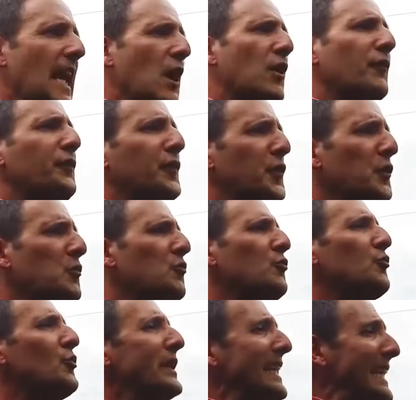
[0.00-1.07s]
Now, if you
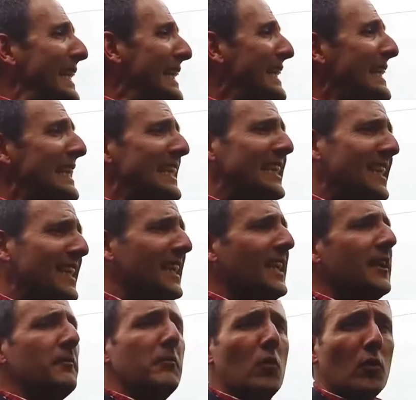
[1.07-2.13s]
really
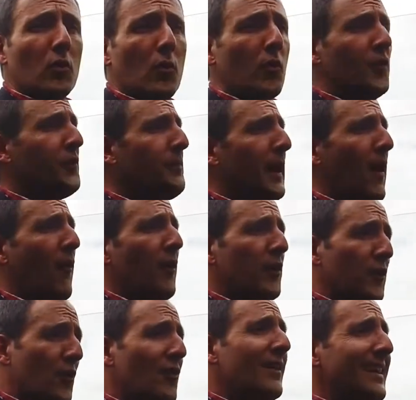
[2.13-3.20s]
need more horsepower in
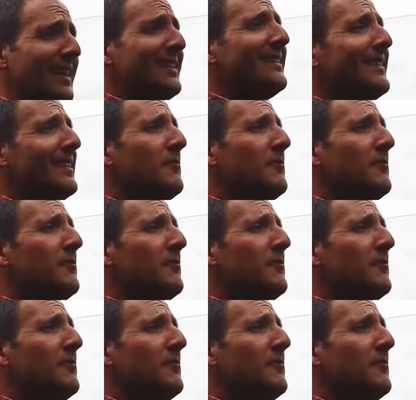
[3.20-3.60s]
your ND